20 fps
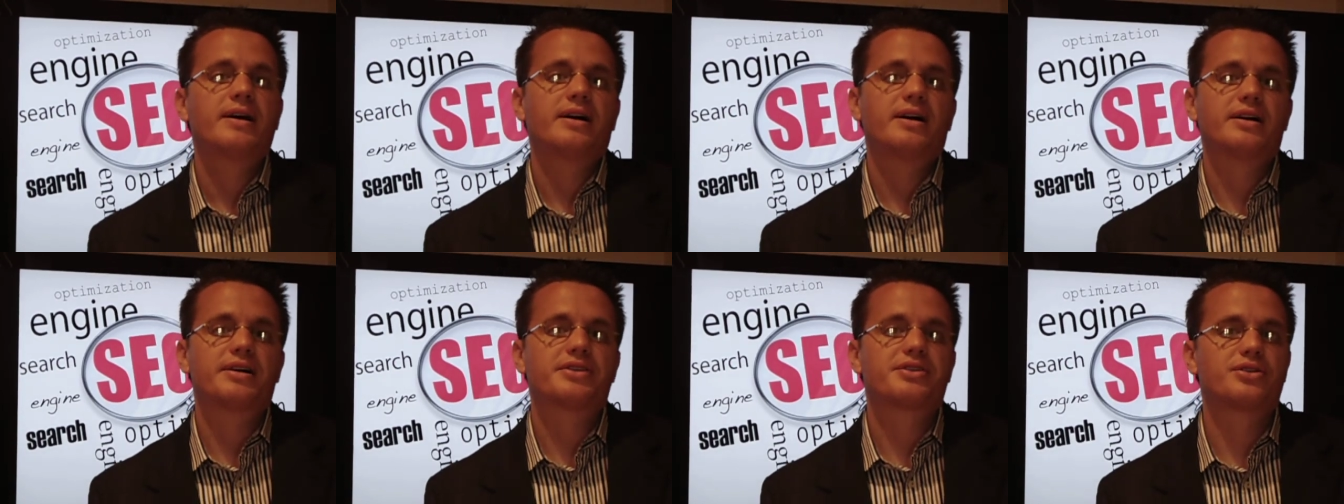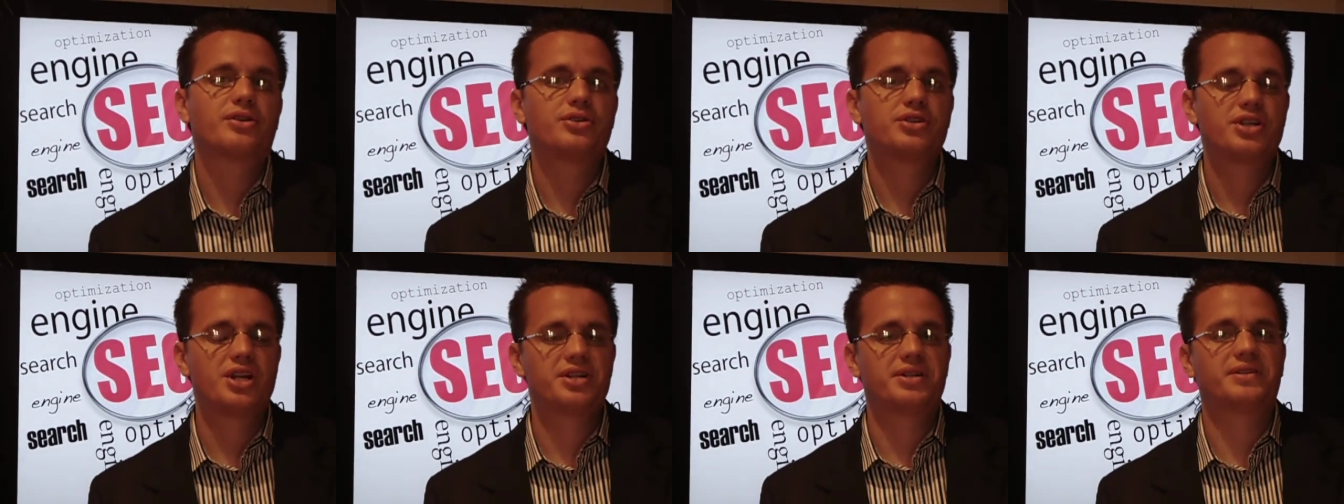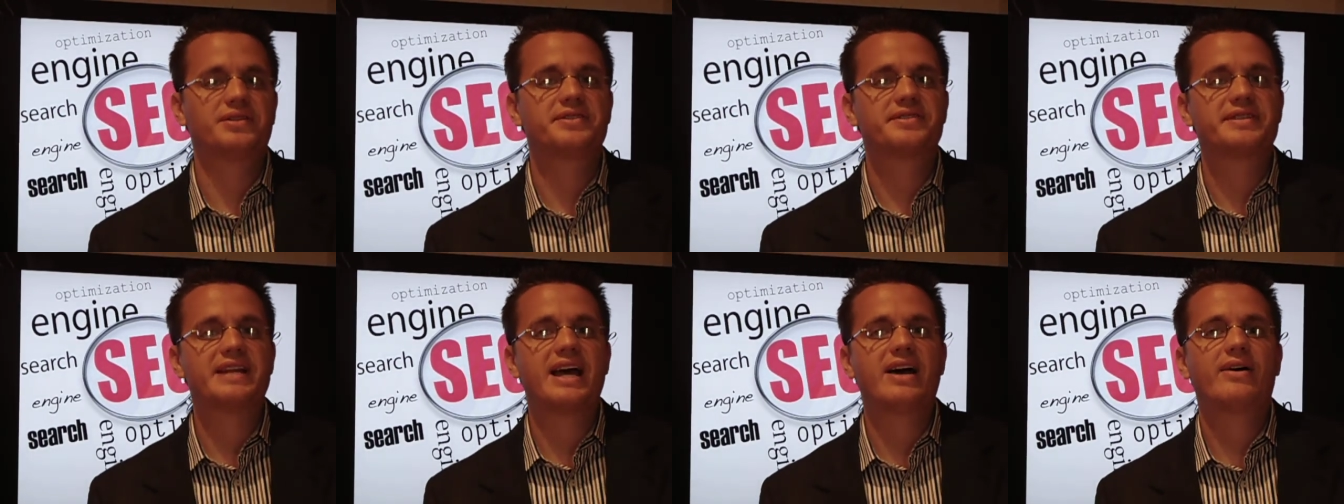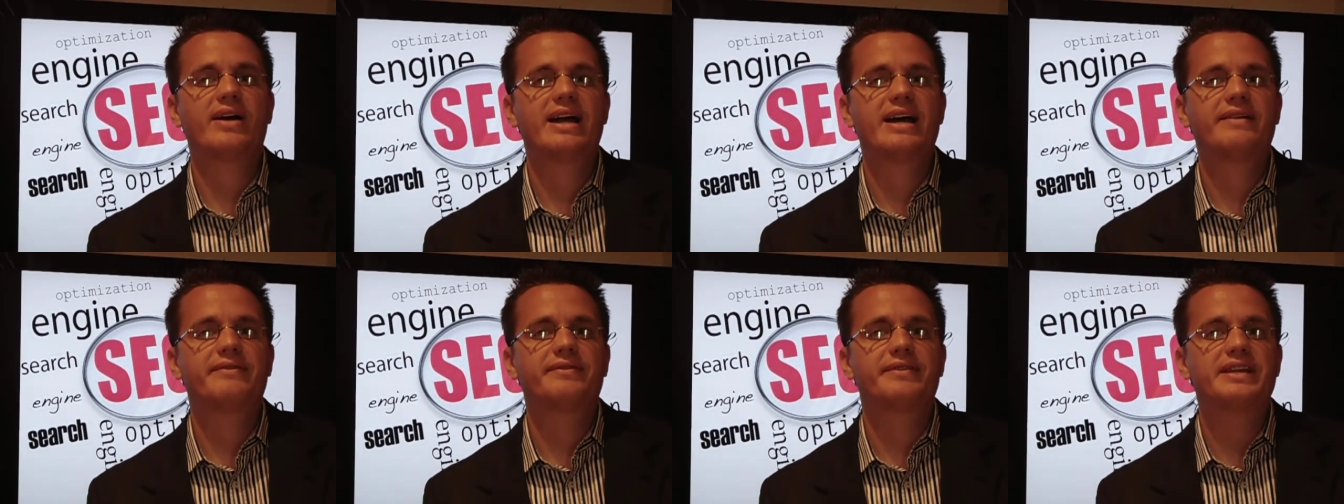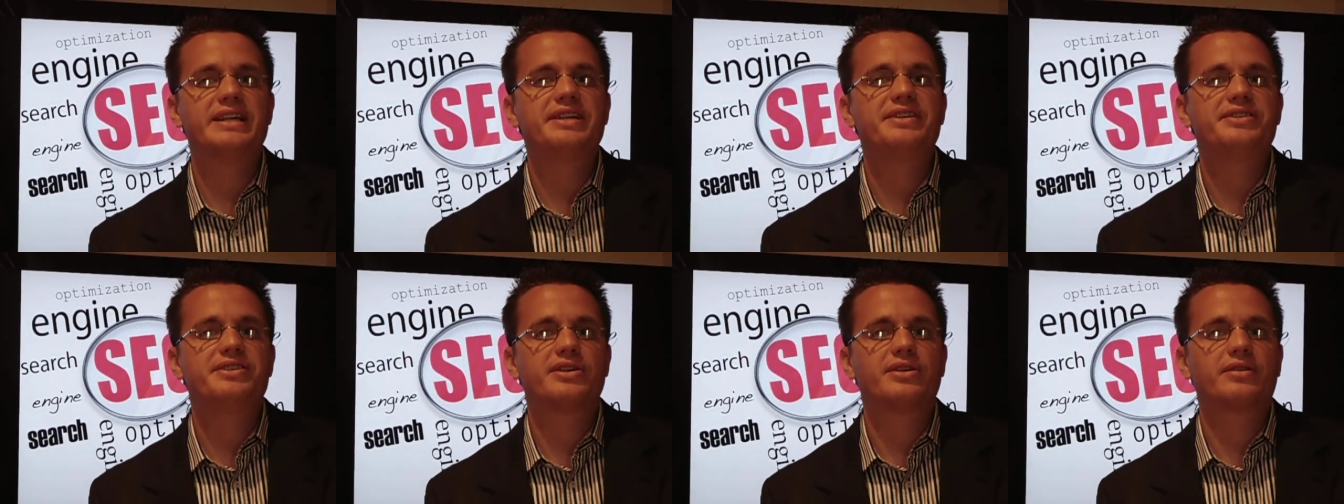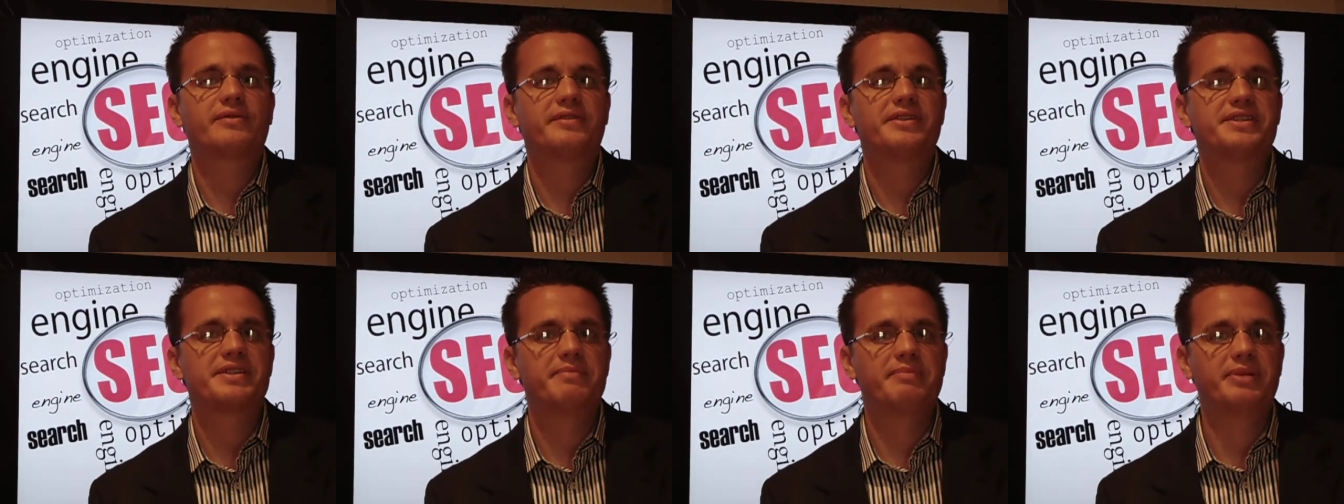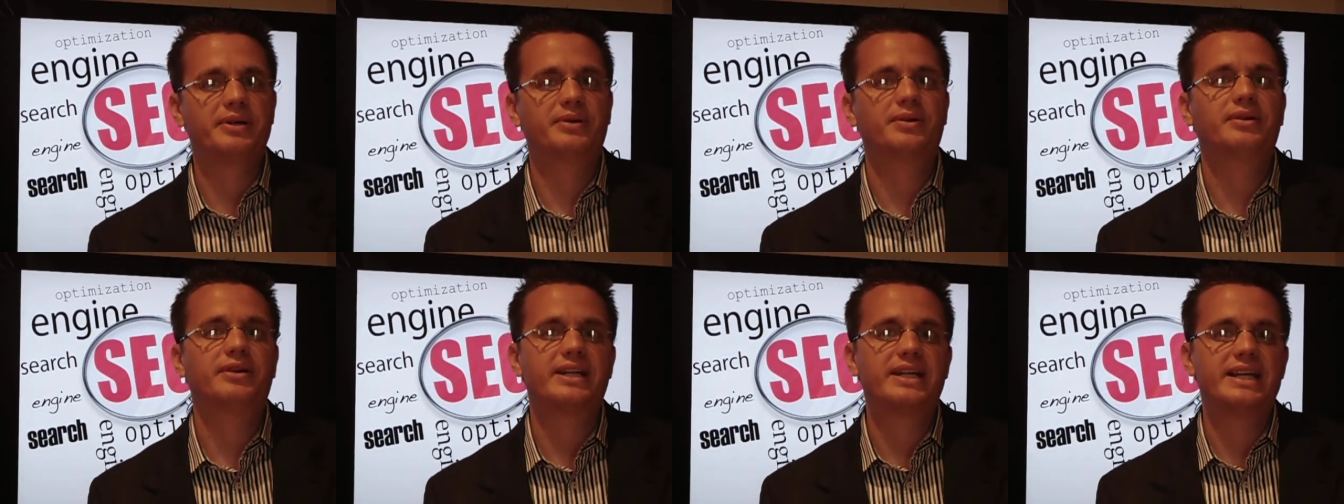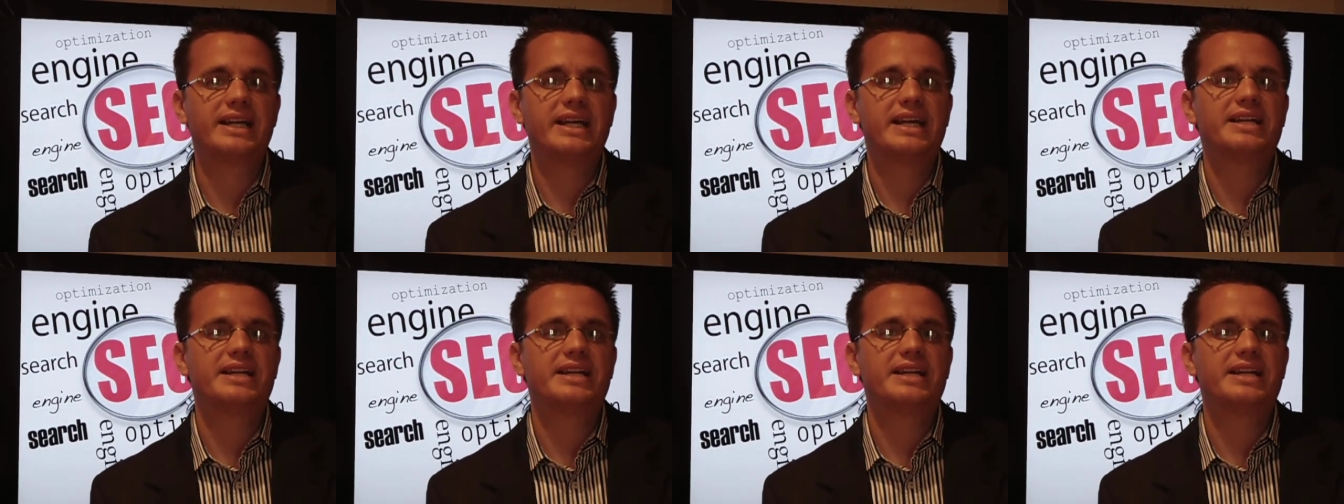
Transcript: Uh, search engines now have easier visibility